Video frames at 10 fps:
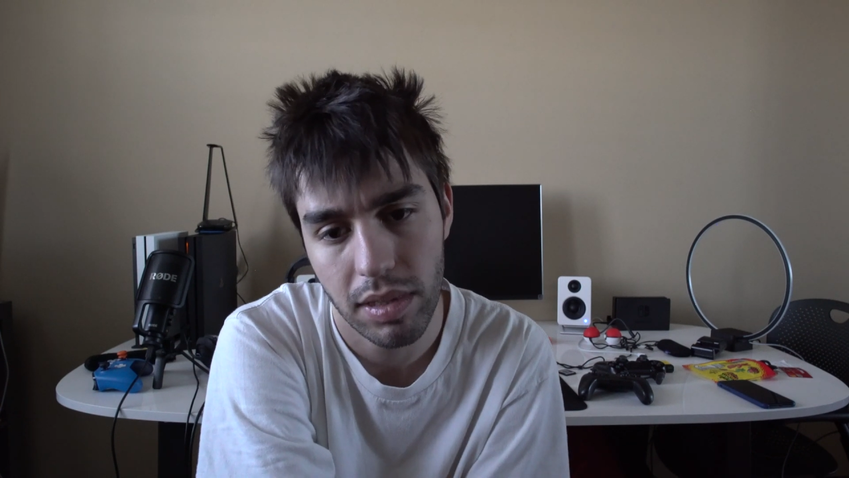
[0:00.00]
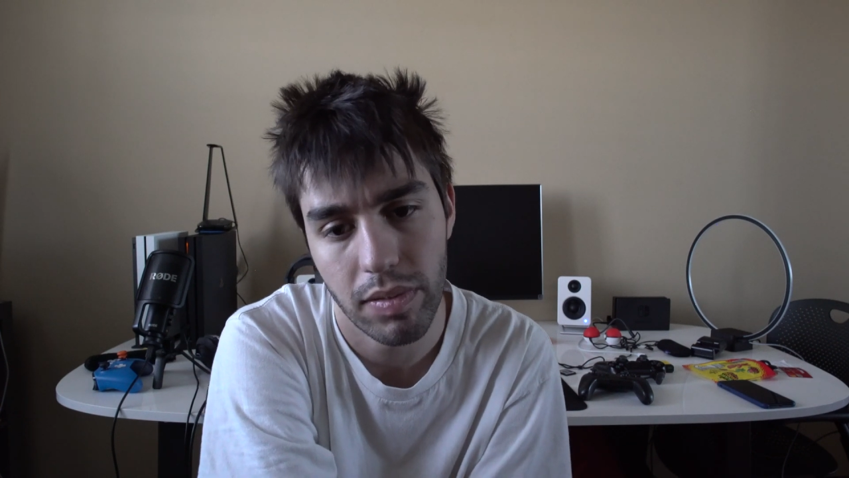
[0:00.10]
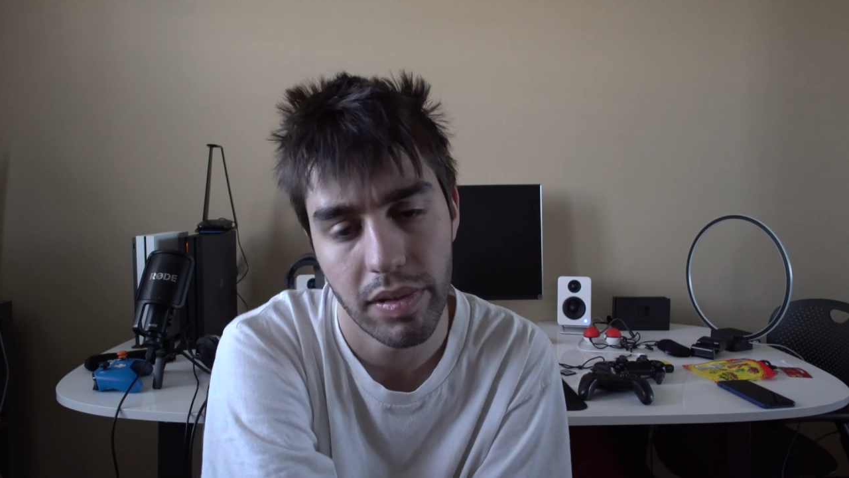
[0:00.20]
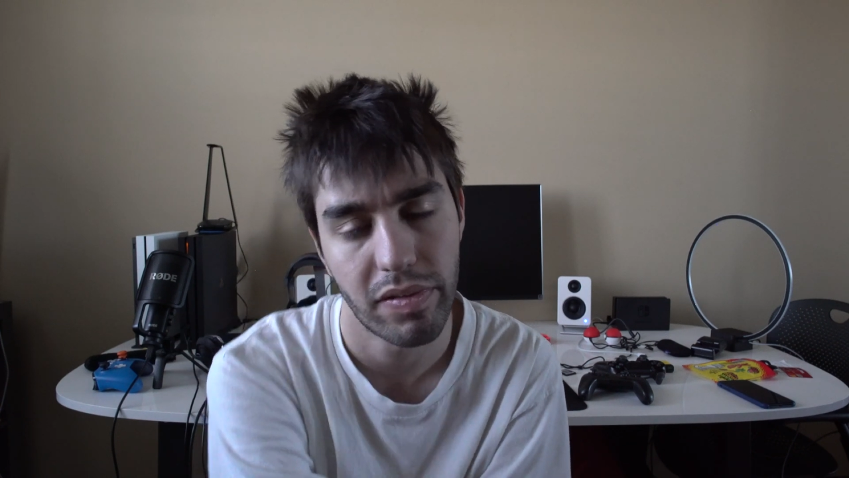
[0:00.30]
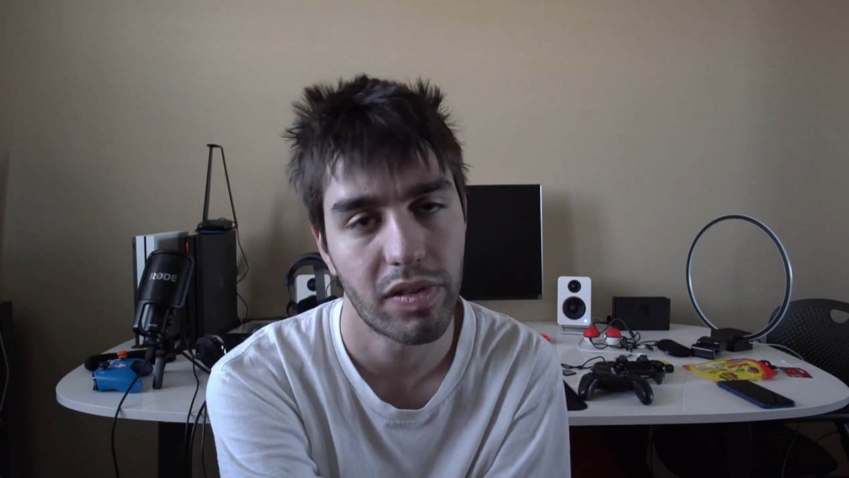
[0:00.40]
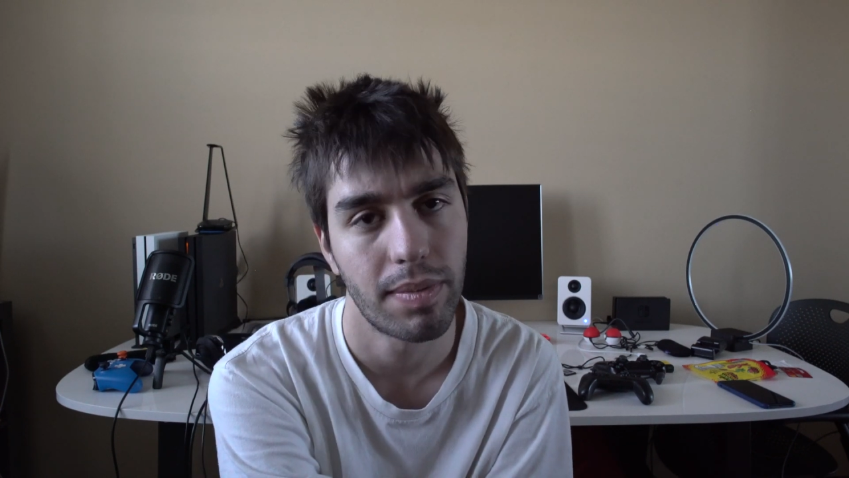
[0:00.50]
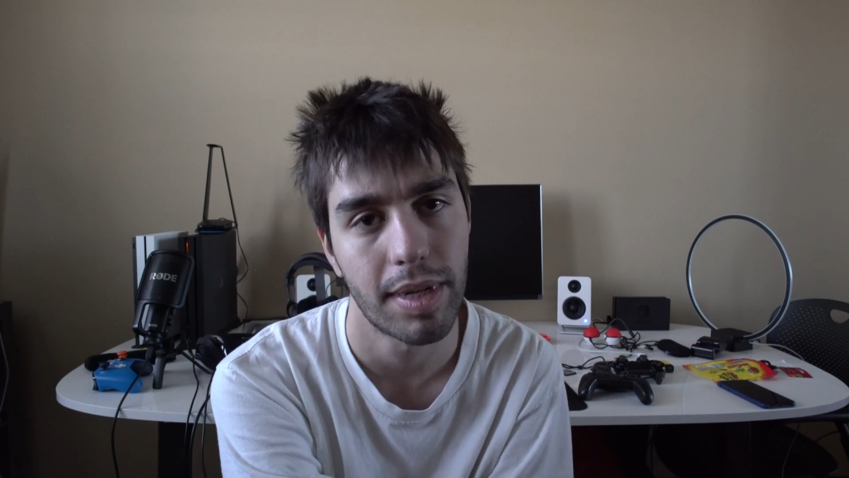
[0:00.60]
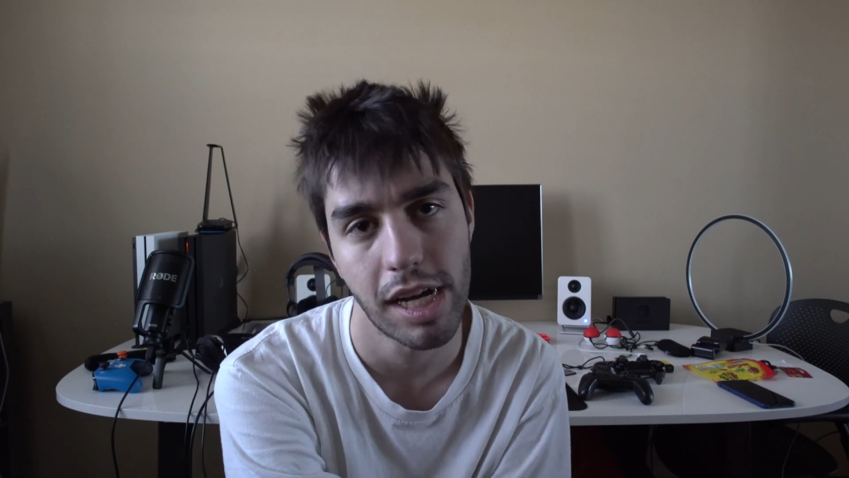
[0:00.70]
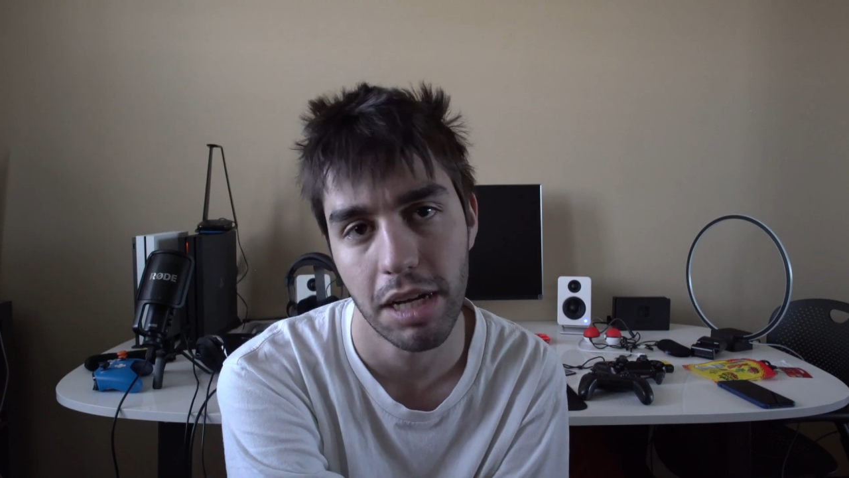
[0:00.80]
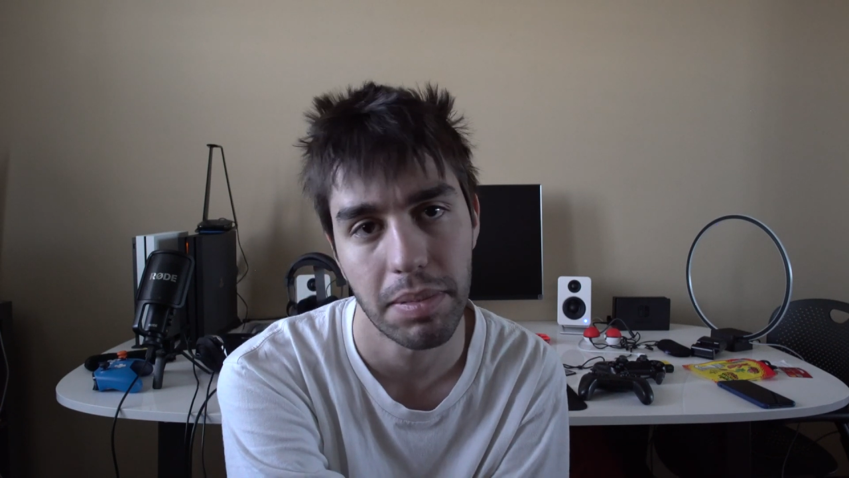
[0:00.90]
do it from
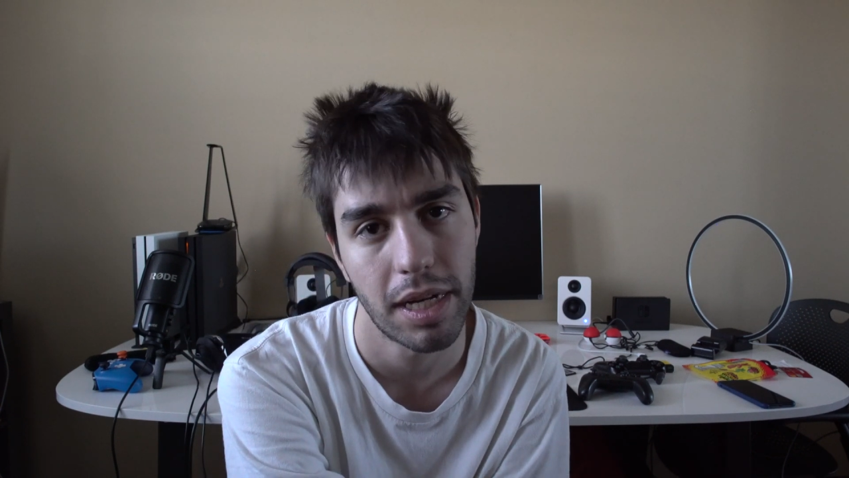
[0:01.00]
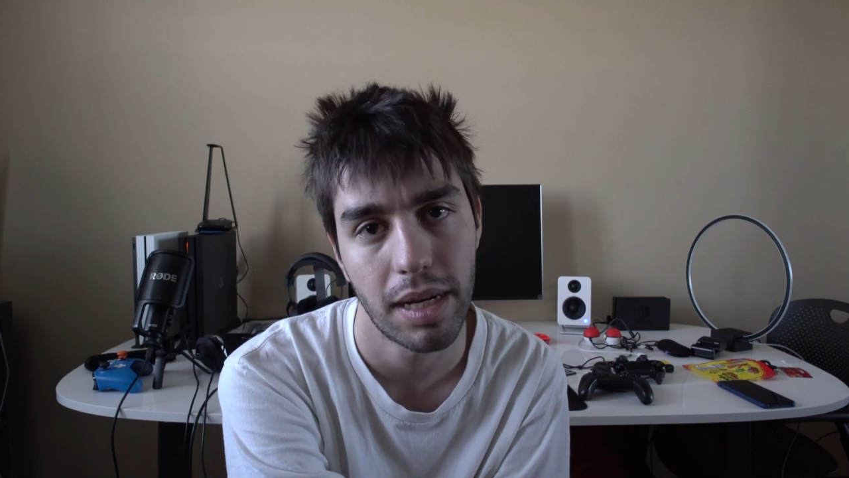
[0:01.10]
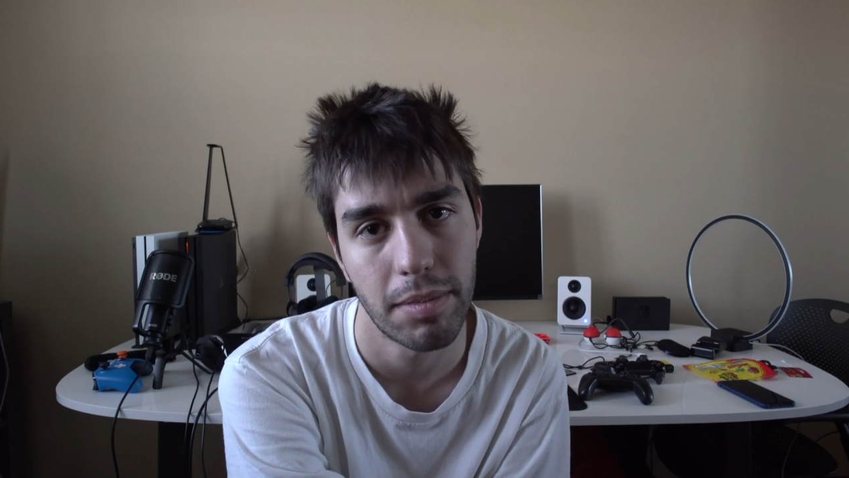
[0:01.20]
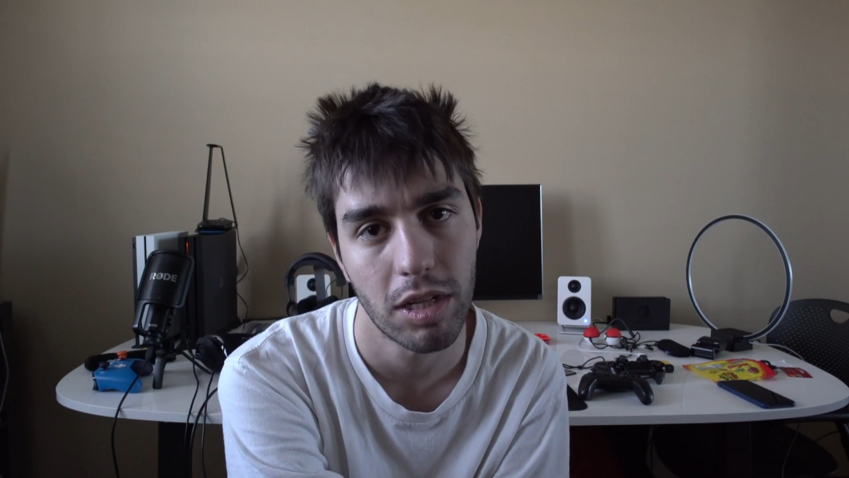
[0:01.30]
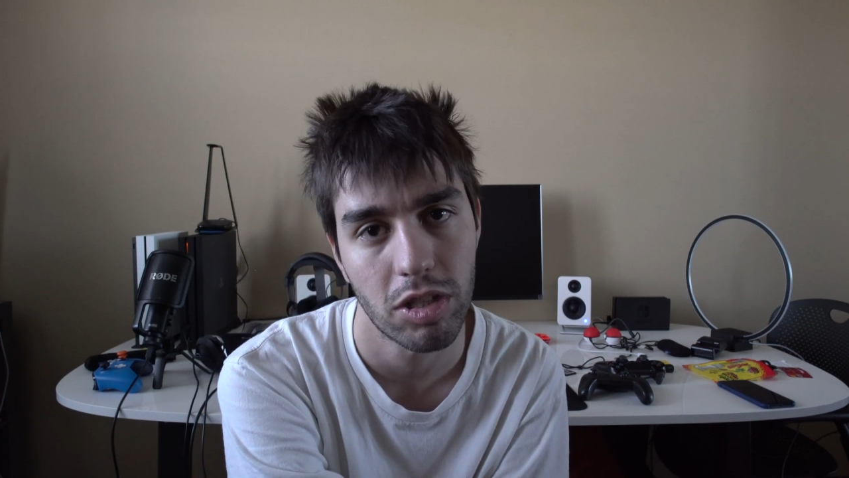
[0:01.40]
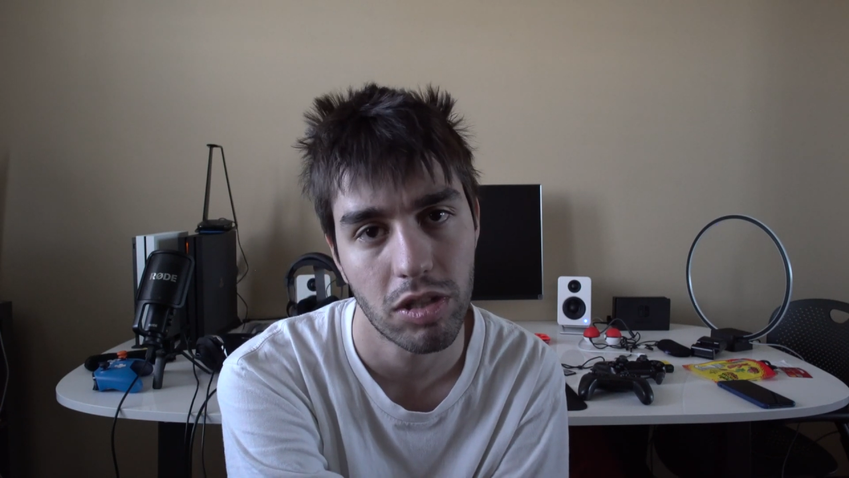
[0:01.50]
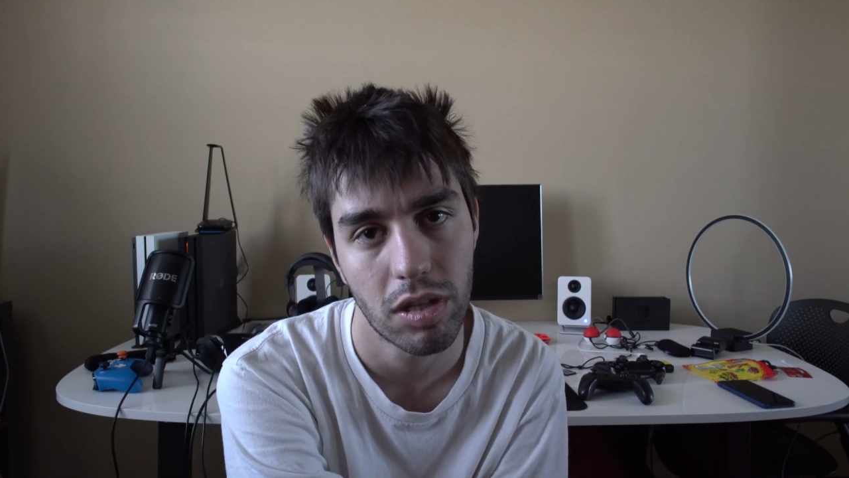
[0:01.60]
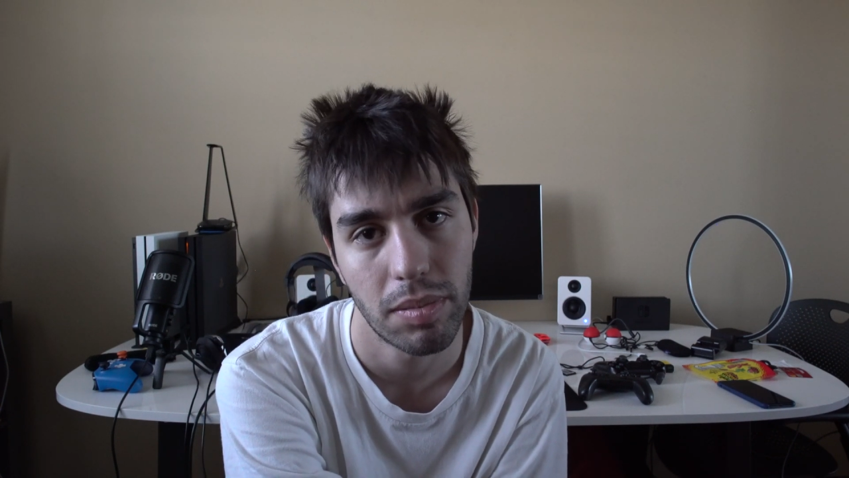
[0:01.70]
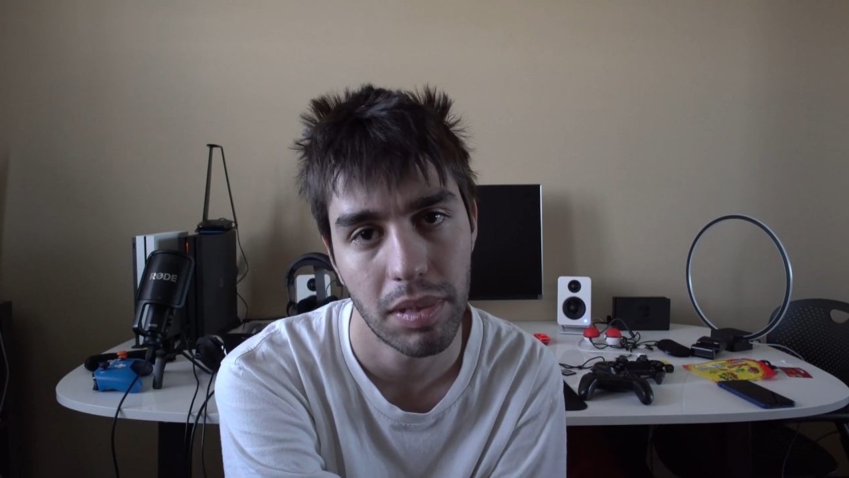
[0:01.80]
my iPad, I'm not sure,